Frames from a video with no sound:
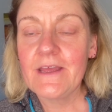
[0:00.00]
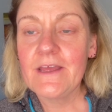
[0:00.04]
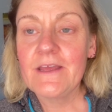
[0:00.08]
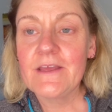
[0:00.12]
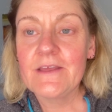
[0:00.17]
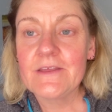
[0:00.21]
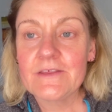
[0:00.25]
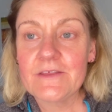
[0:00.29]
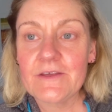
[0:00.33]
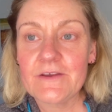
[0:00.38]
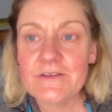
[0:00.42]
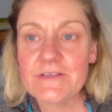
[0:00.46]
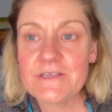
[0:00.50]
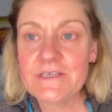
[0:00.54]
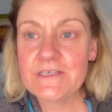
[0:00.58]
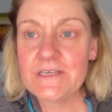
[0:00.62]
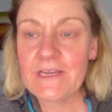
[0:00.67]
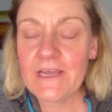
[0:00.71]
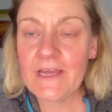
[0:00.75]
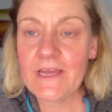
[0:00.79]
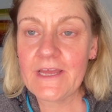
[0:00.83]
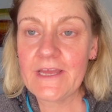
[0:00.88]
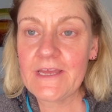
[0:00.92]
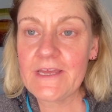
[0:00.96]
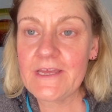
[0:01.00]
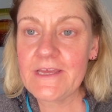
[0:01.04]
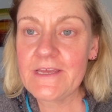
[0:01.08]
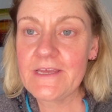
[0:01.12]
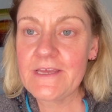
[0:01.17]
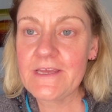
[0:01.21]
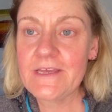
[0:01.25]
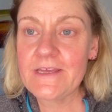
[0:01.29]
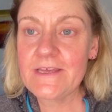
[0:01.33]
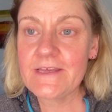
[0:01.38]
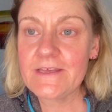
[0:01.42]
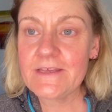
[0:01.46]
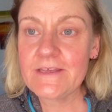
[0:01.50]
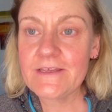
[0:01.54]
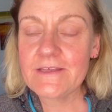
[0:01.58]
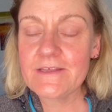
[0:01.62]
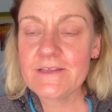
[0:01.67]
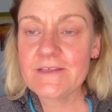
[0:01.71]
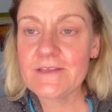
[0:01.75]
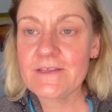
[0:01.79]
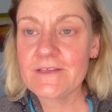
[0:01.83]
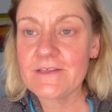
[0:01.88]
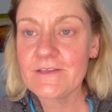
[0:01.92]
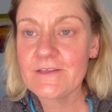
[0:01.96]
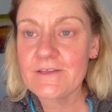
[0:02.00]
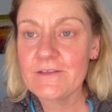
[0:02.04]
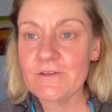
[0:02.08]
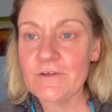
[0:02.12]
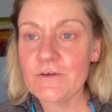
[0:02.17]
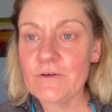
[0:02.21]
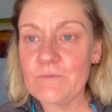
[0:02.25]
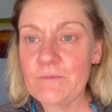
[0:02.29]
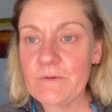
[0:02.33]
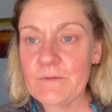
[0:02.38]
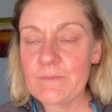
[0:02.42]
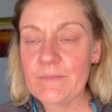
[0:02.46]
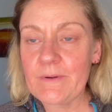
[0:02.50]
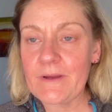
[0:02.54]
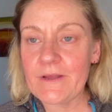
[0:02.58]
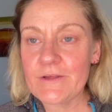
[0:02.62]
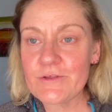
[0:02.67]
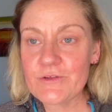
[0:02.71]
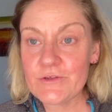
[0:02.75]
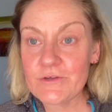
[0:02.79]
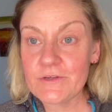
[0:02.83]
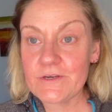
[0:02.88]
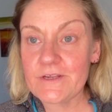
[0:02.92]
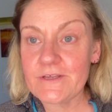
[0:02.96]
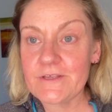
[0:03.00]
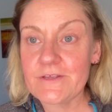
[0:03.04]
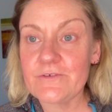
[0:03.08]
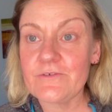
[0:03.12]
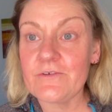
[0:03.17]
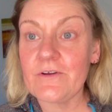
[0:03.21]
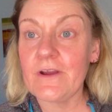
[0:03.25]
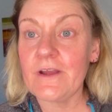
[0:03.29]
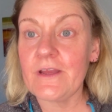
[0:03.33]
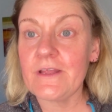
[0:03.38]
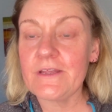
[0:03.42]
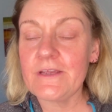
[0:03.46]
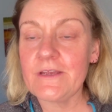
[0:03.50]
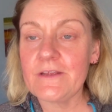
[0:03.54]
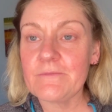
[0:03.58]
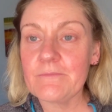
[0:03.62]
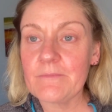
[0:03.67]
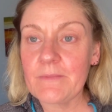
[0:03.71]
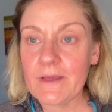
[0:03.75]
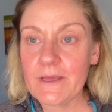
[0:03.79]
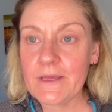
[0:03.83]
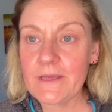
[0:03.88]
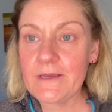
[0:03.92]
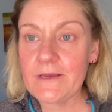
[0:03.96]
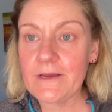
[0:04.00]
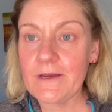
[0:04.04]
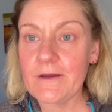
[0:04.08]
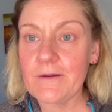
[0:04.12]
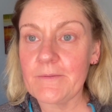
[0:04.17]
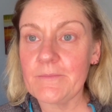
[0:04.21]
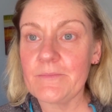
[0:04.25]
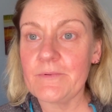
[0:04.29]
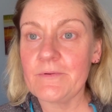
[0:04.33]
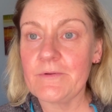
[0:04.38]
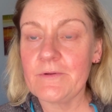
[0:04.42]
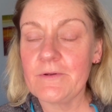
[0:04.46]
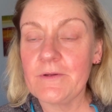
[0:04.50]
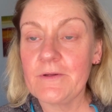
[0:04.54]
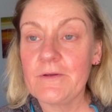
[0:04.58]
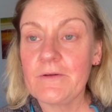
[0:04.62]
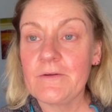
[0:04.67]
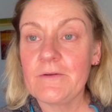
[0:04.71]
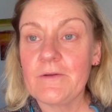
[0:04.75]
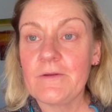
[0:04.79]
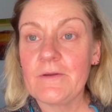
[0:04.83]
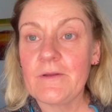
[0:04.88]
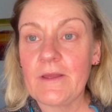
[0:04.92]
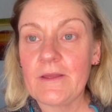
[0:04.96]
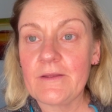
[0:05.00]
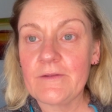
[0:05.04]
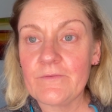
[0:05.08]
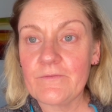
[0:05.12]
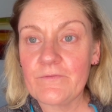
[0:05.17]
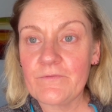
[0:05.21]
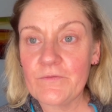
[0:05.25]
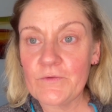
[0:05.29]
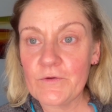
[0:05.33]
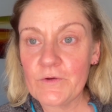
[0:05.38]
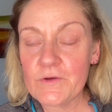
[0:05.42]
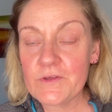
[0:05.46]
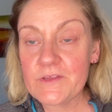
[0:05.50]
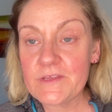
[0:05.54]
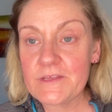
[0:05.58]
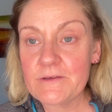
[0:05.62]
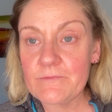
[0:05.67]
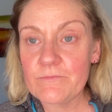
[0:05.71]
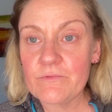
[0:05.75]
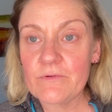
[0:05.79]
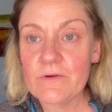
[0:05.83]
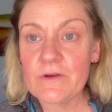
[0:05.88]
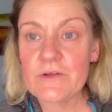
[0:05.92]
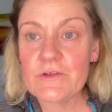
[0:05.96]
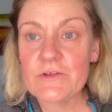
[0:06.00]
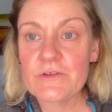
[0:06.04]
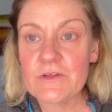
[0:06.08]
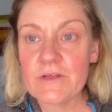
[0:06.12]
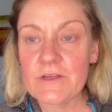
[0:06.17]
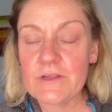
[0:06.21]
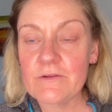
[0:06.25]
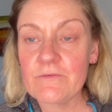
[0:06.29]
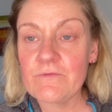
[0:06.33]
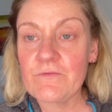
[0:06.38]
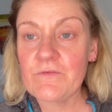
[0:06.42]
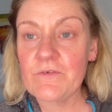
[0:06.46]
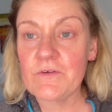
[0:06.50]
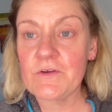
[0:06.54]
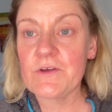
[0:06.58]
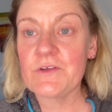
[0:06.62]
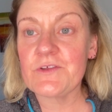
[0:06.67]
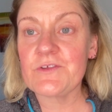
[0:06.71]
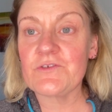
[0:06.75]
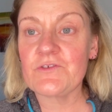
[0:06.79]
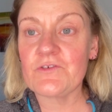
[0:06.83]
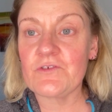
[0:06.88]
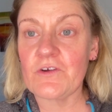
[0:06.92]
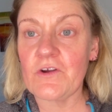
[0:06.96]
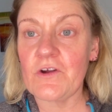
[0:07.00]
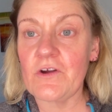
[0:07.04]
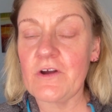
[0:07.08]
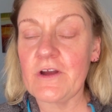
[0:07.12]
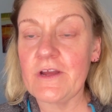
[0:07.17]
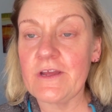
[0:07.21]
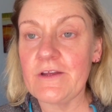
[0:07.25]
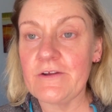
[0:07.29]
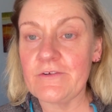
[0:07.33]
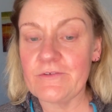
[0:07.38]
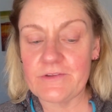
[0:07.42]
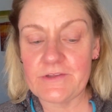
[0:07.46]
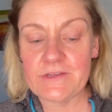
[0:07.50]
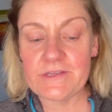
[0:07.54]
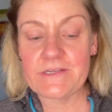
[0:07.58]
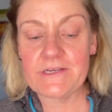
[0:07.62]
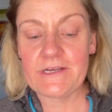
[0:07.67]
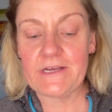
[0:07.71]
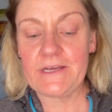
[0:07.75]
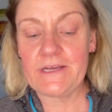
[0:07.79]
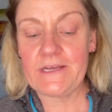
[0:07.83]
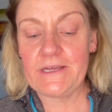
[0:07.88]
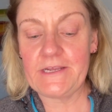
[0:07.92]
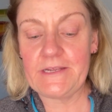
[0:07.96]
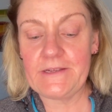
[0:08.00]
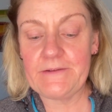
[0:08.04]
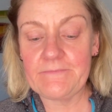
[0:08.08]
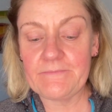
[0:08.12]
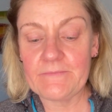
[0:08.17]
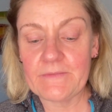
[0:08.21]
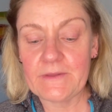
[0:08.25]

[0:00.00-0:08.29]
So today is super budget Australian makeup first impression, first try on day.